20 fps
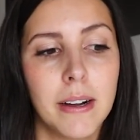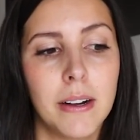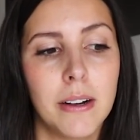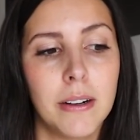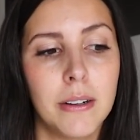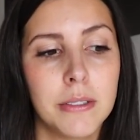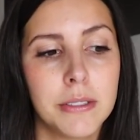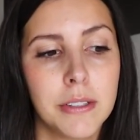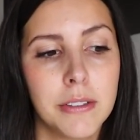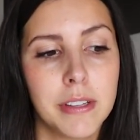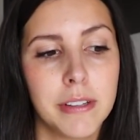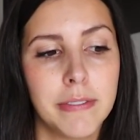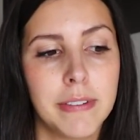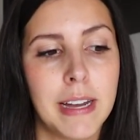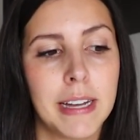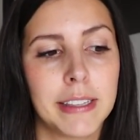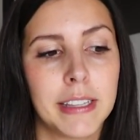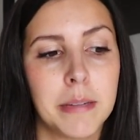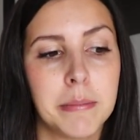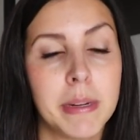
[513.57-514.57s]
Also the
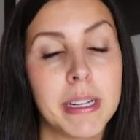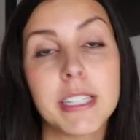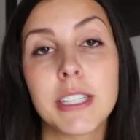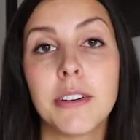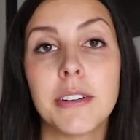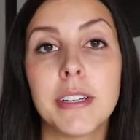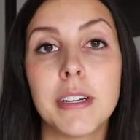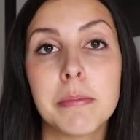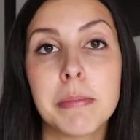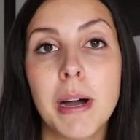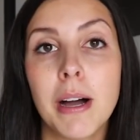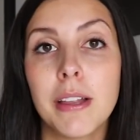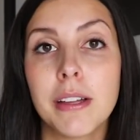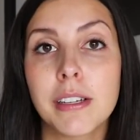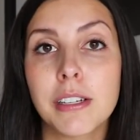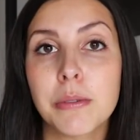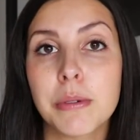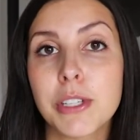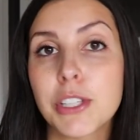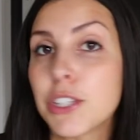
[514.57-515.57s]
fact that my toenail
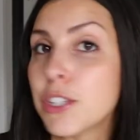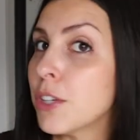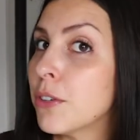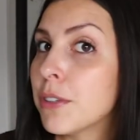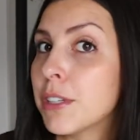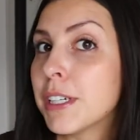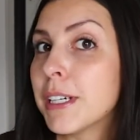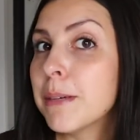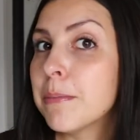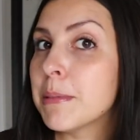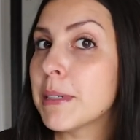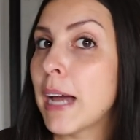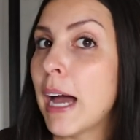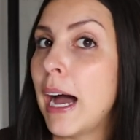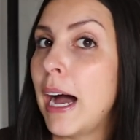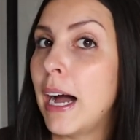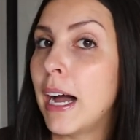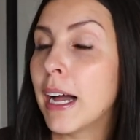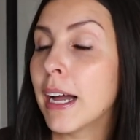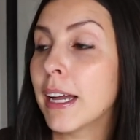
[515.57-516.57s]
polish was so chipped,
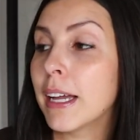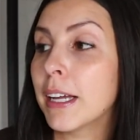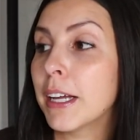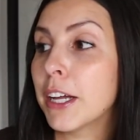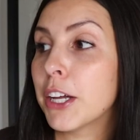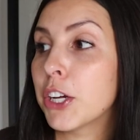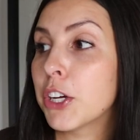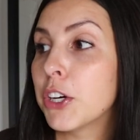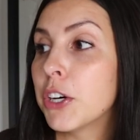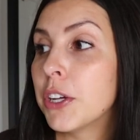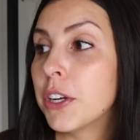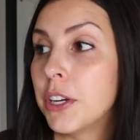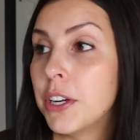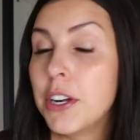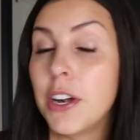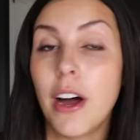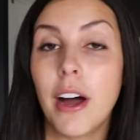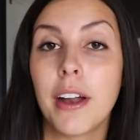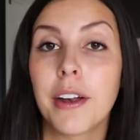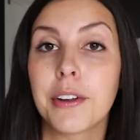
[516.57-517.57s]
I could
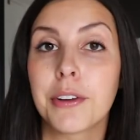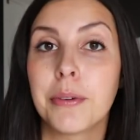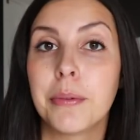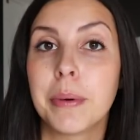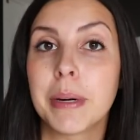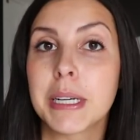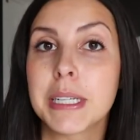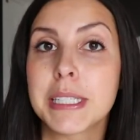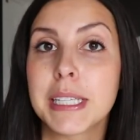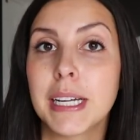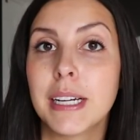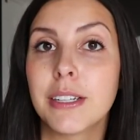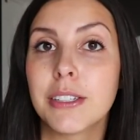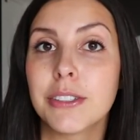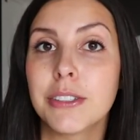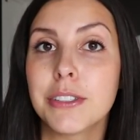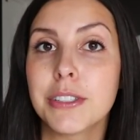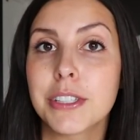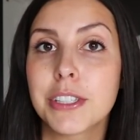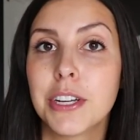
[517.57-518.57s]
not wear
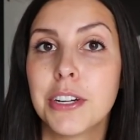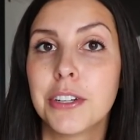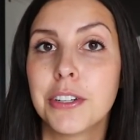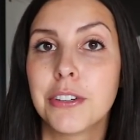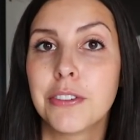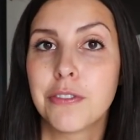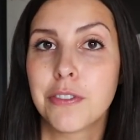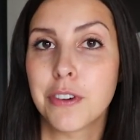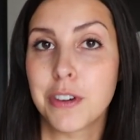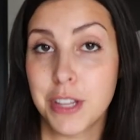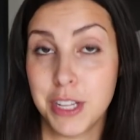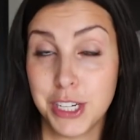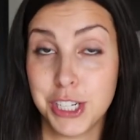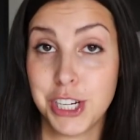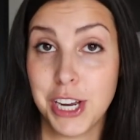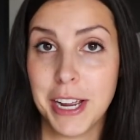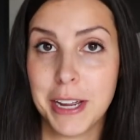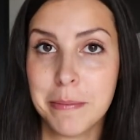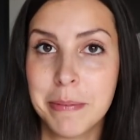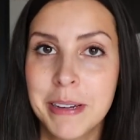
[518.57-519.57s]
sandals for the
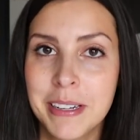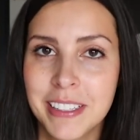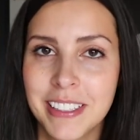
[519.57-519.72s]
shame.